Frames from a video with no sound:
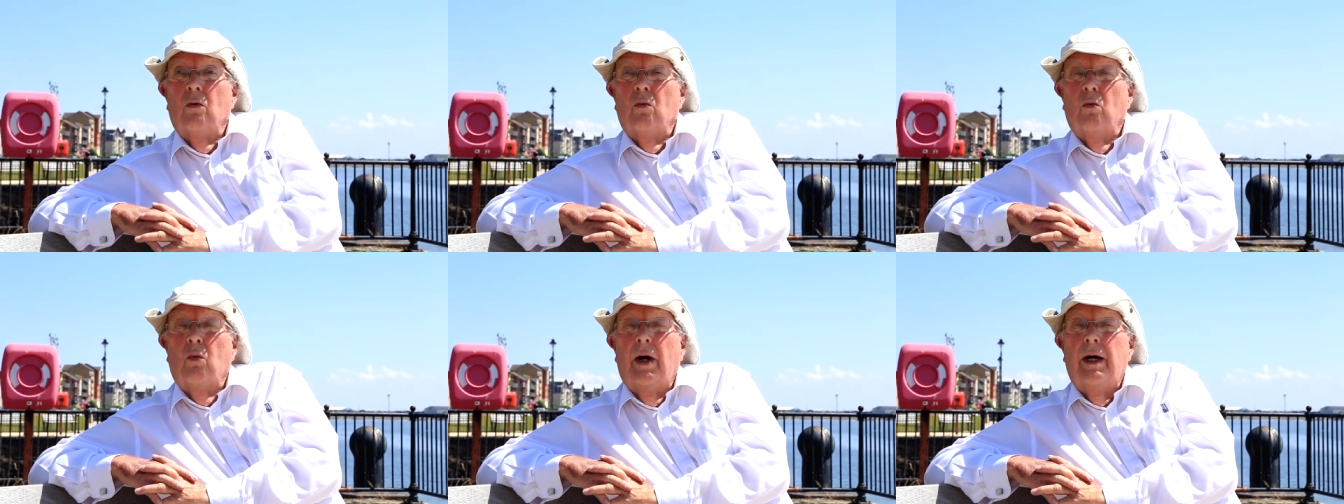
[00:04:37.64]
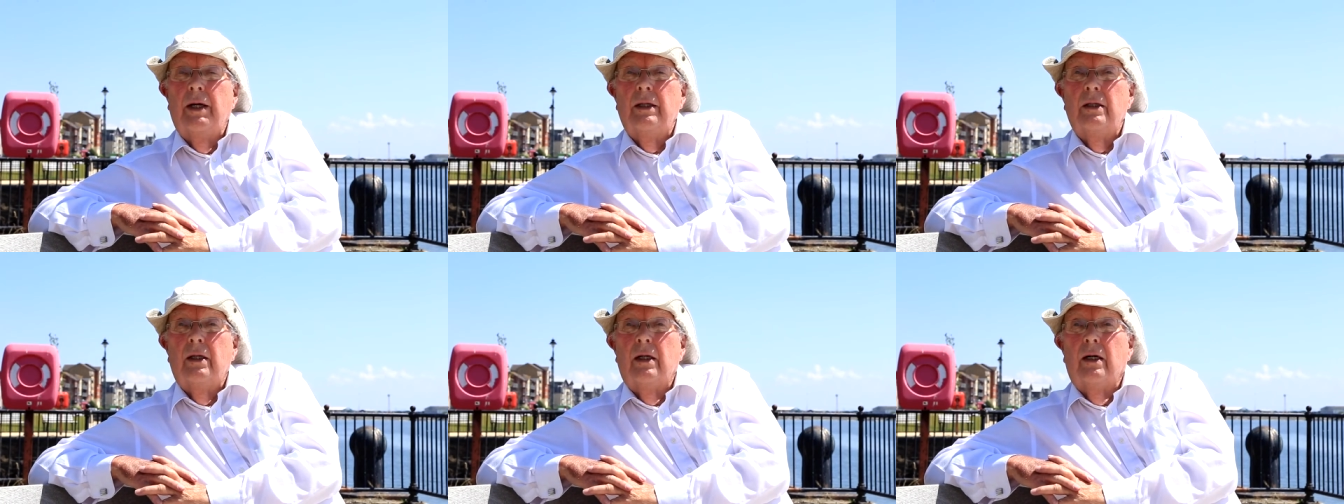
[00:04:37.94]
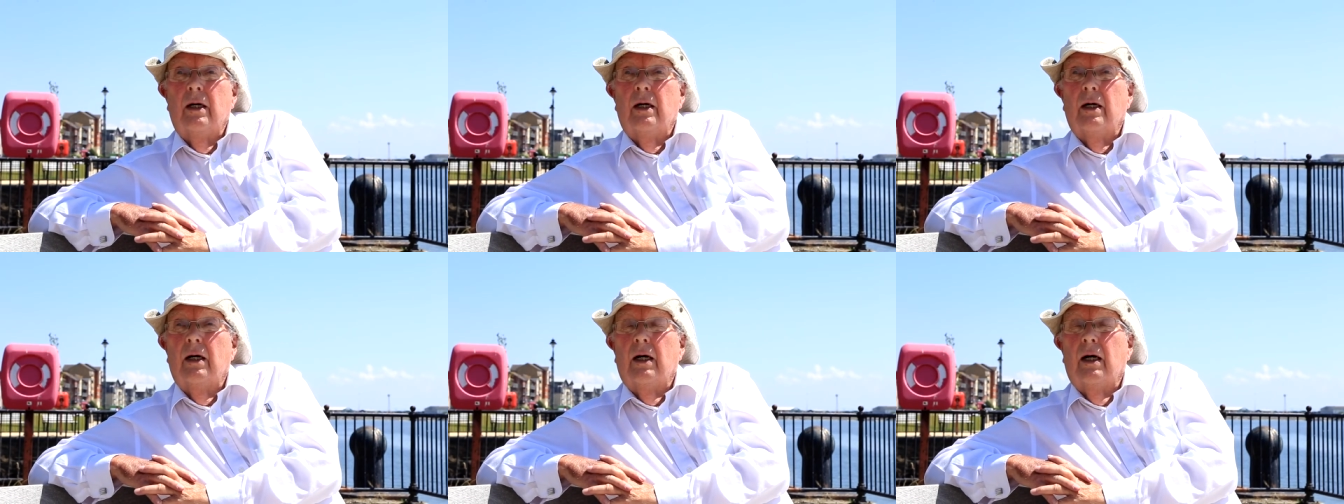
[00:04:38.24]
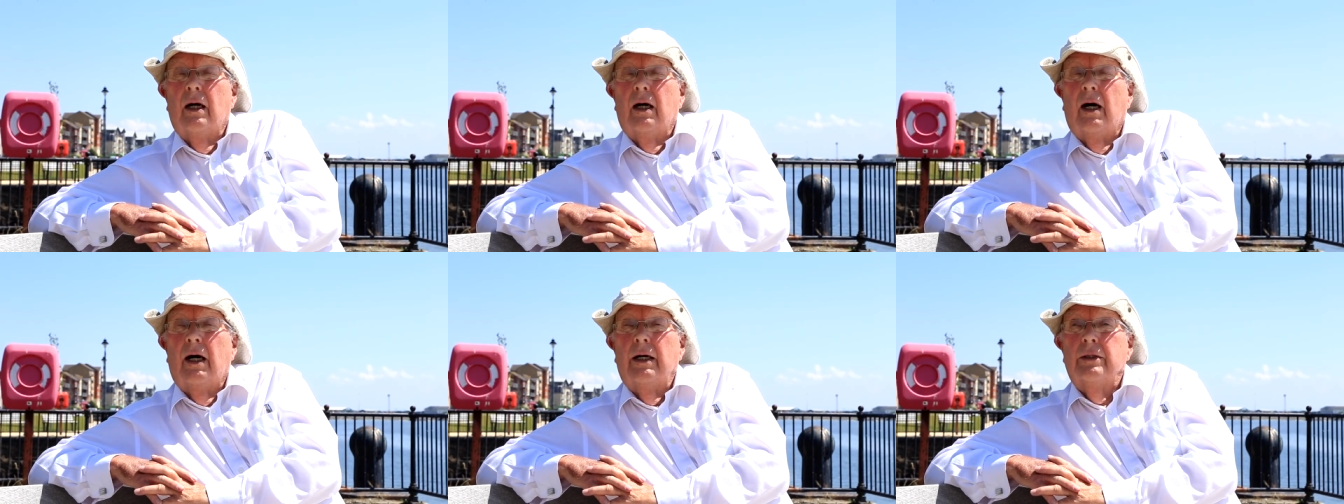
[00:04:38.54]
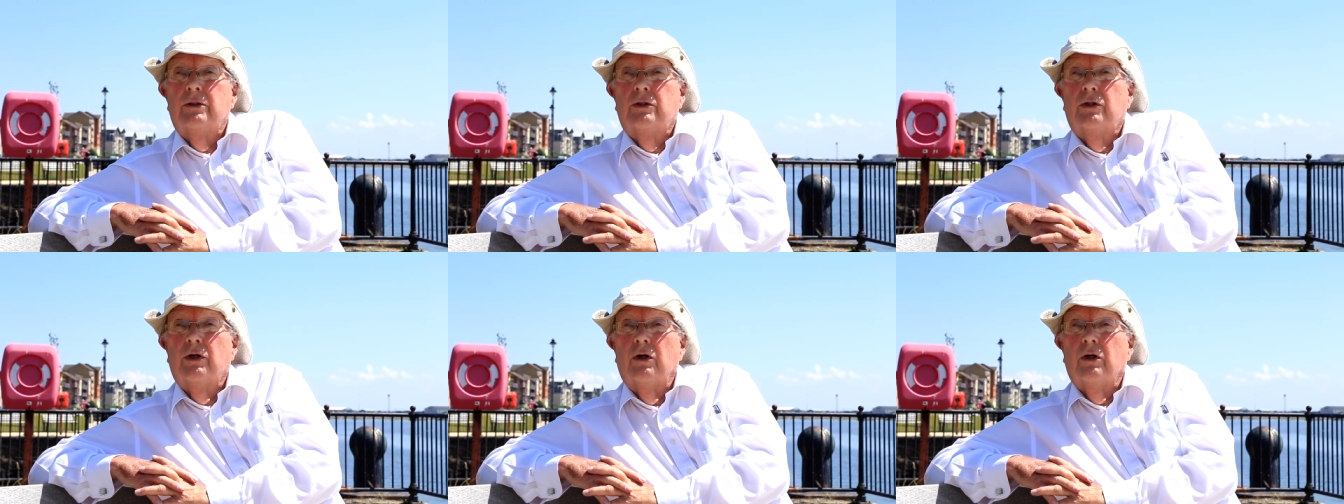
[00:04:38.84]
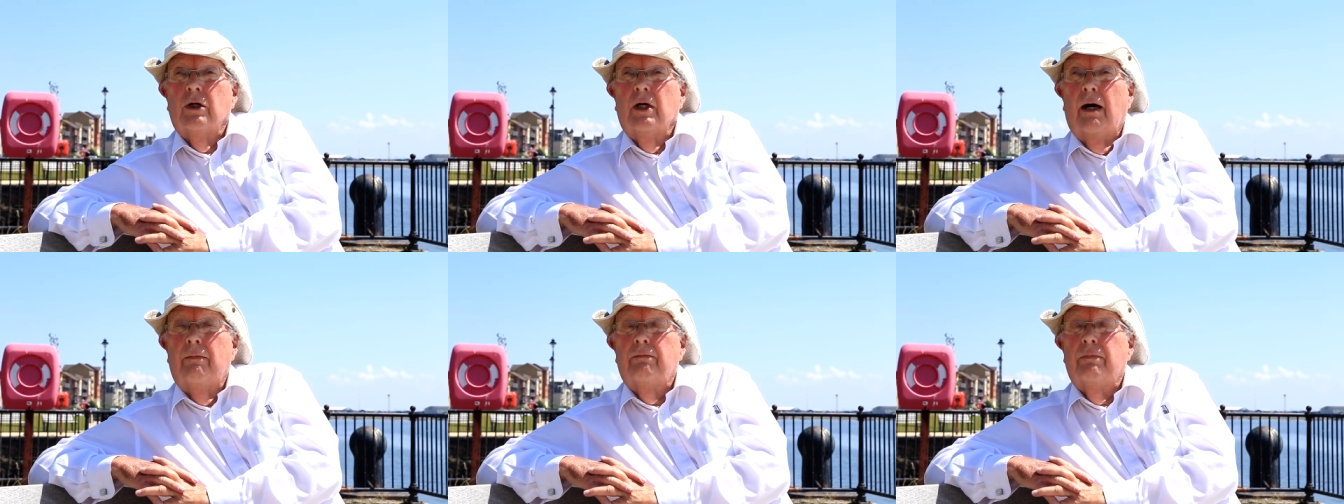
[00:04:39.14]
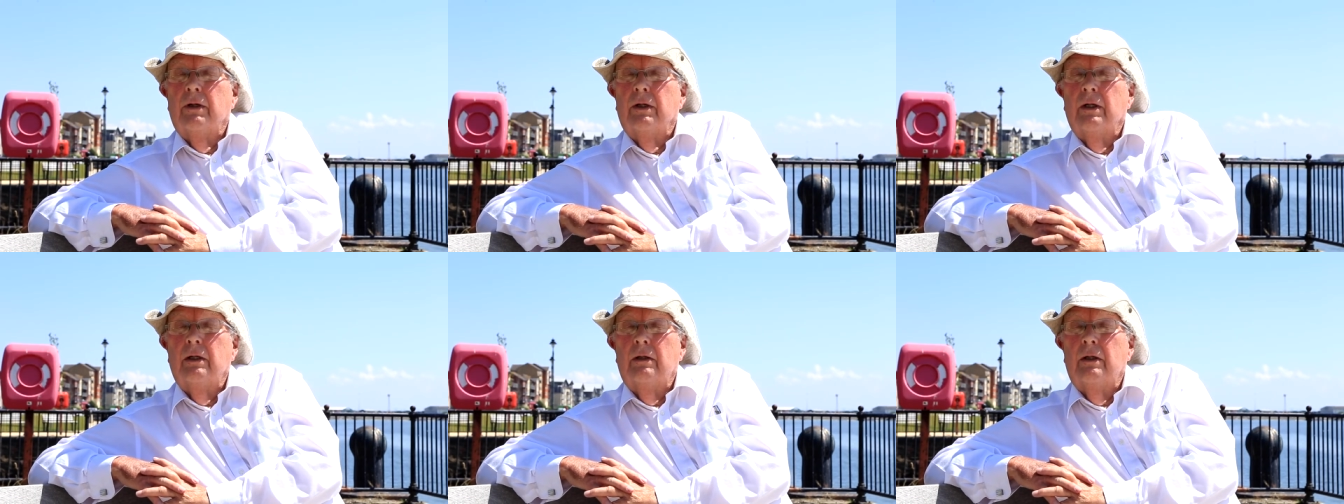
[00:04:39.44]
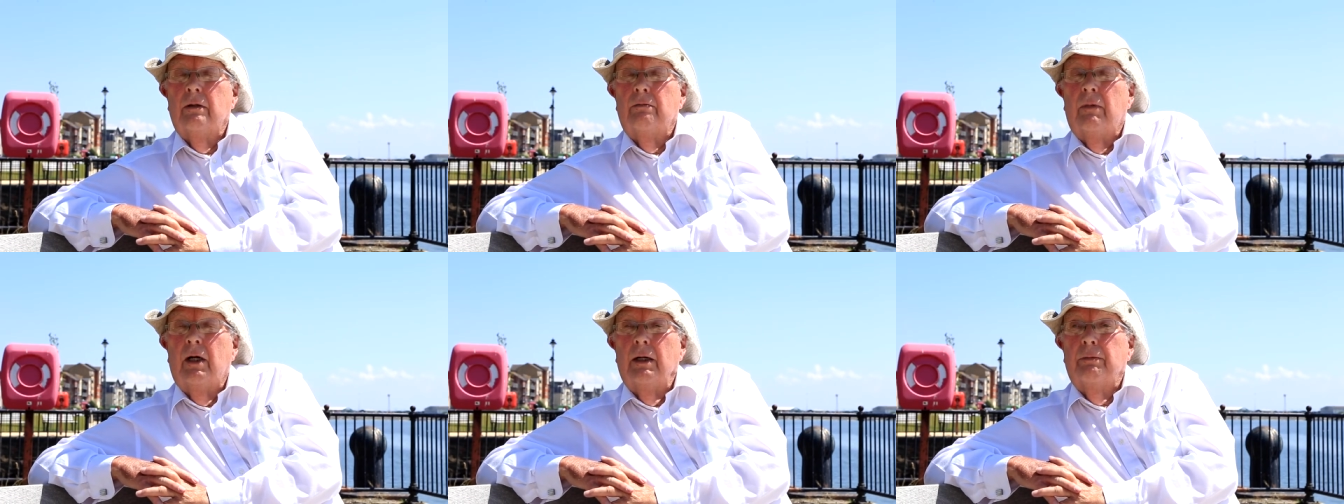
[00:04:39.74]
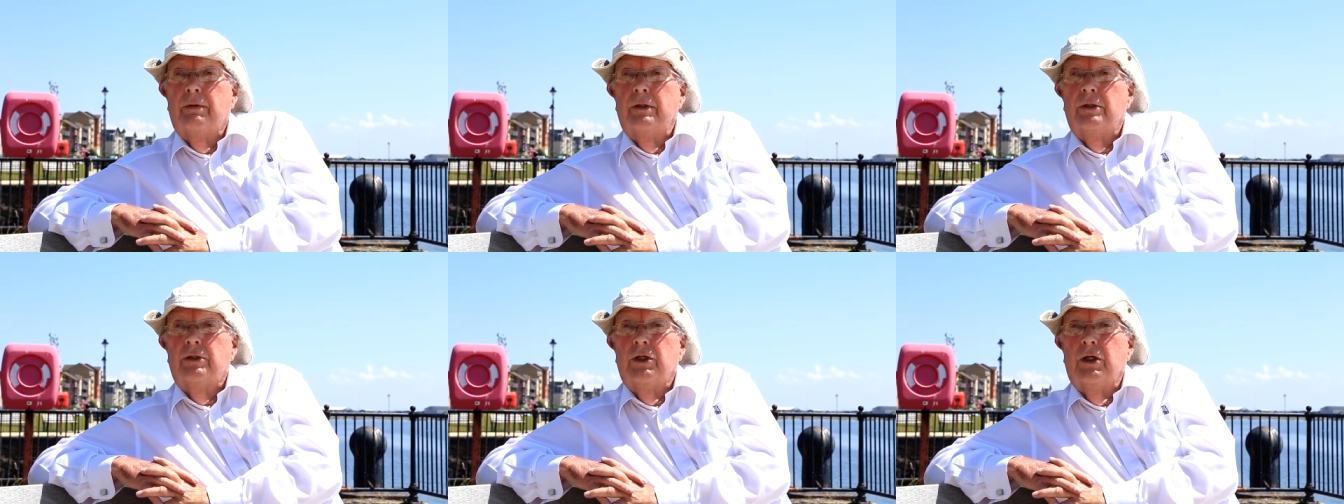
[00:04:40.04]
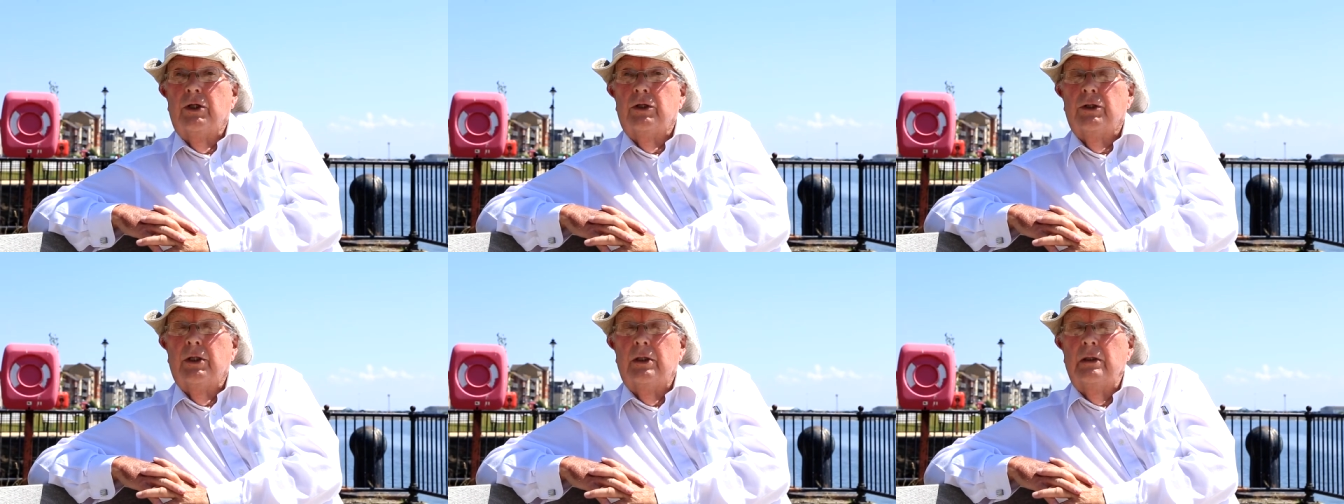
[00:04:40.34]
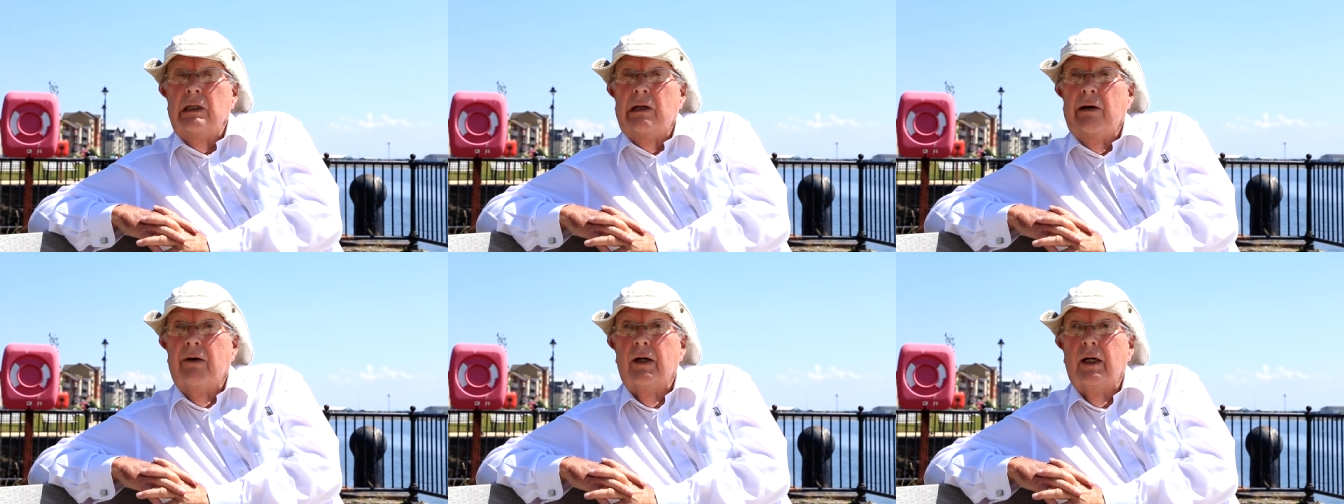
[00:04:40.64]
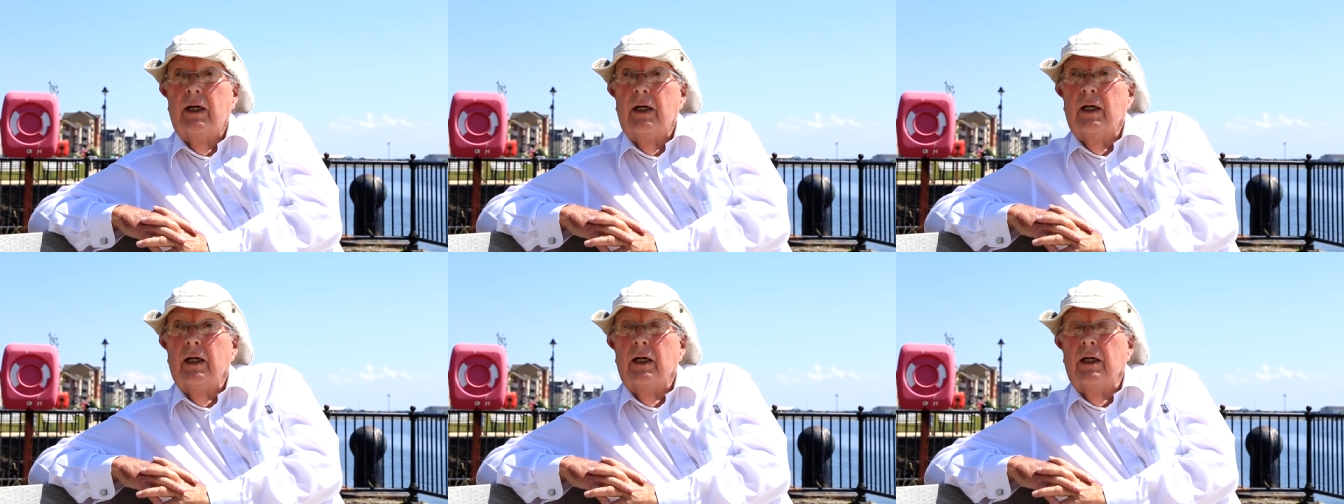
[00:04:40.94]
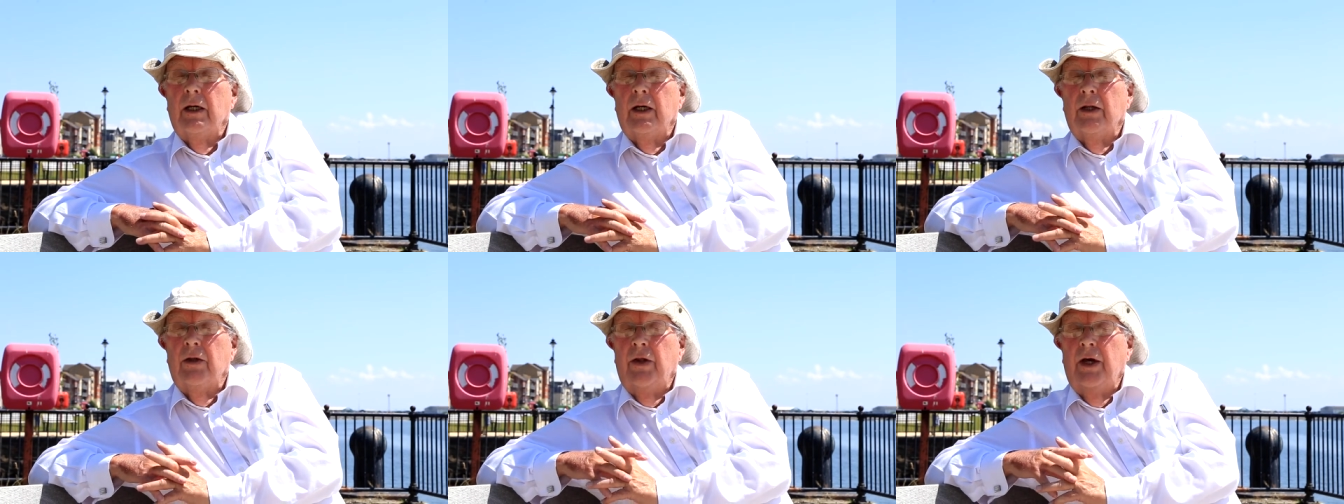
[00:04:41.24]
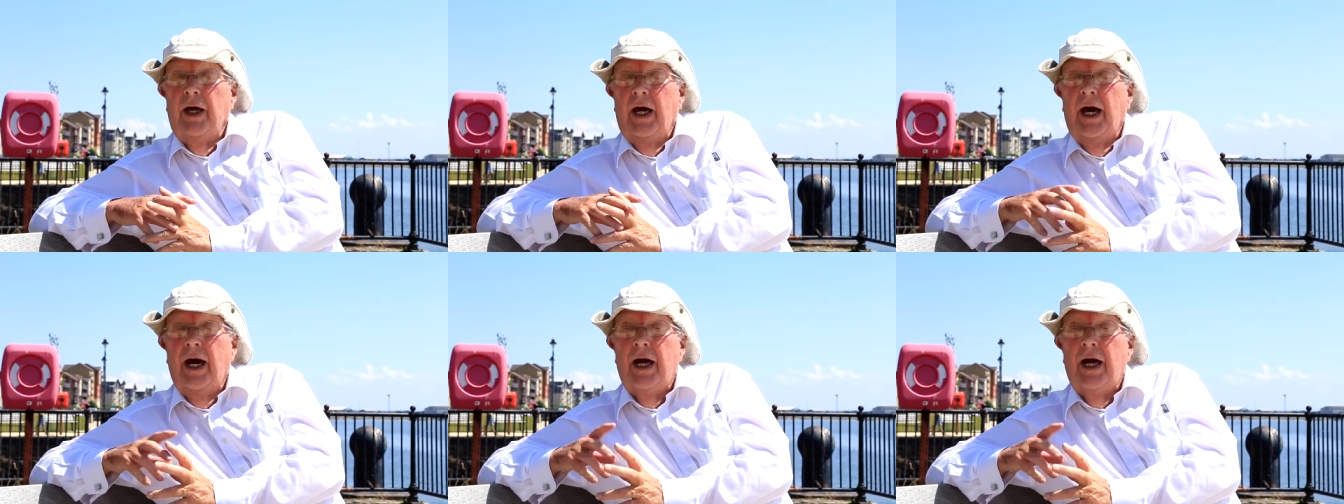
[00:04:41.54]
When I took up my position, the